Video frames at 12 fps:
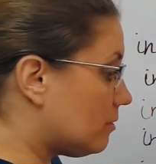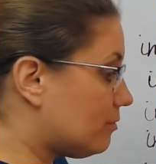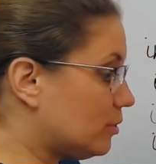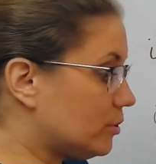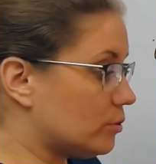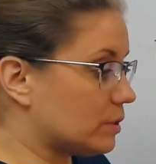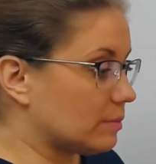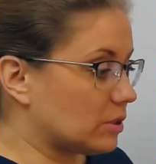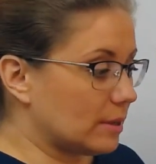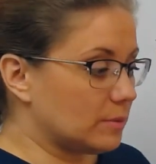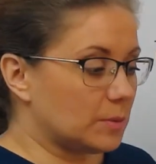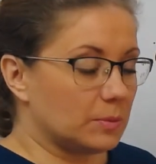photo
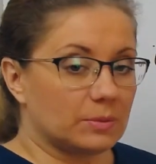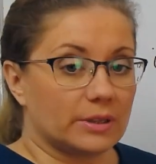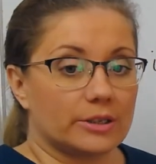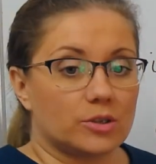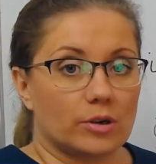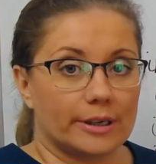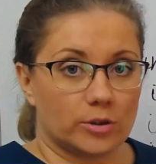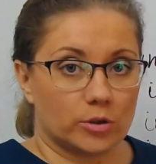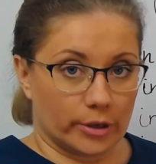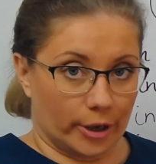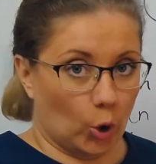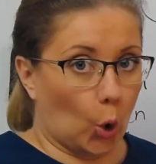sometimes people are trying to
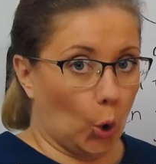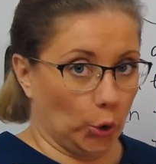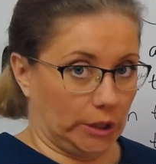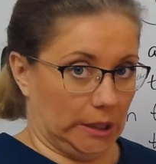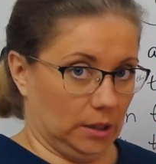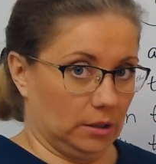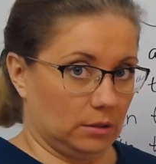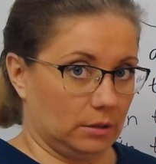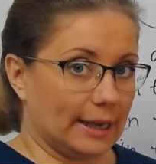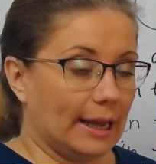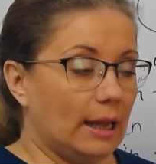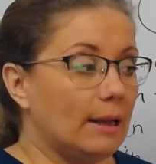say on,
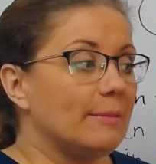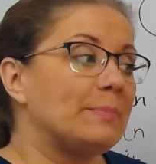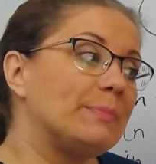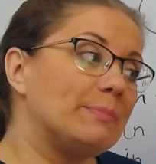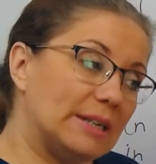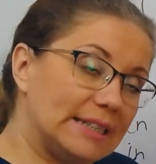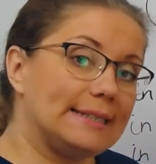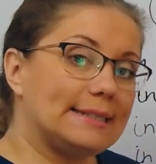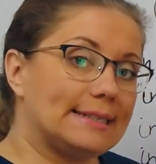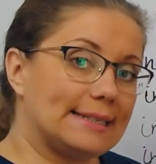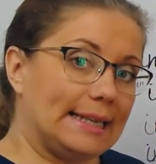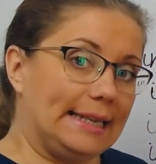but
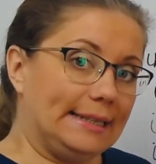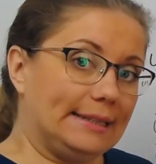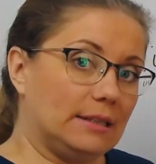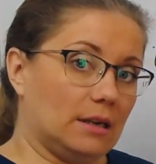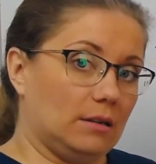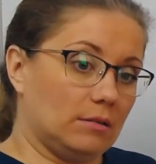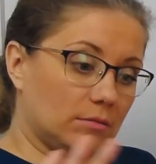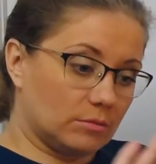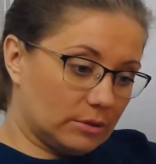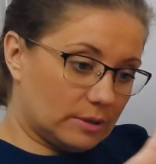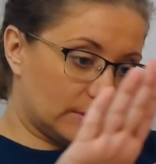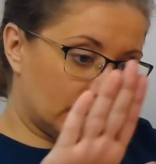it's in.
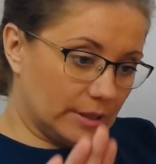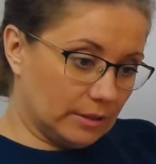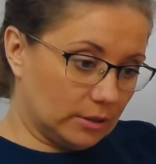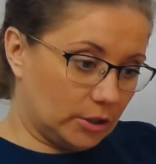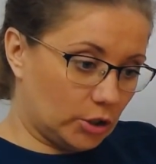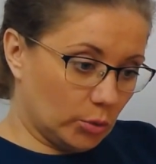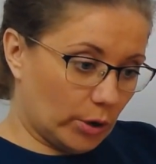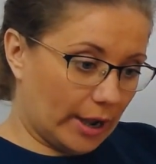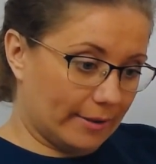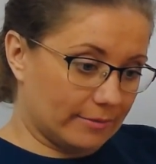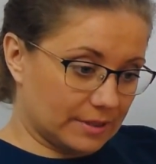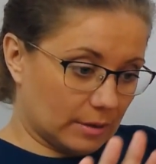Still, you
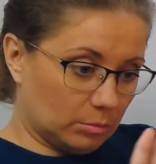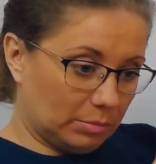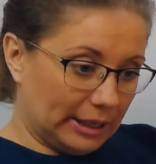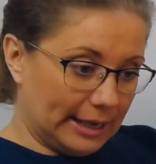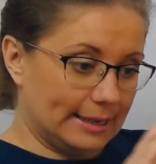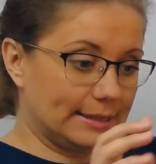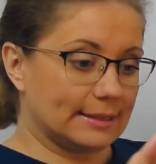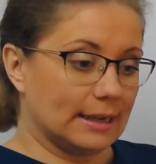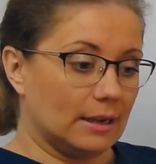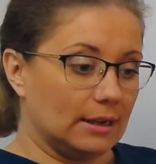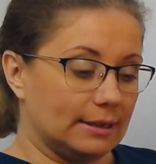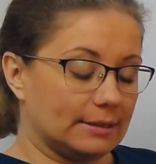have some place
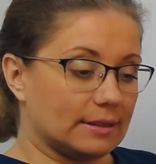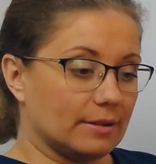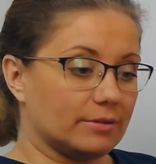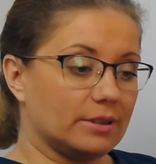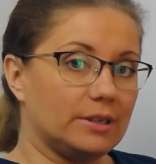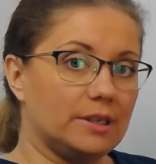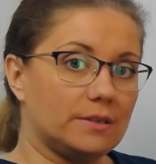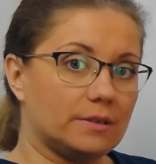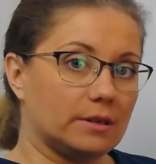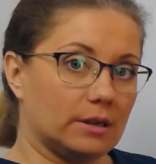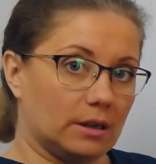and something is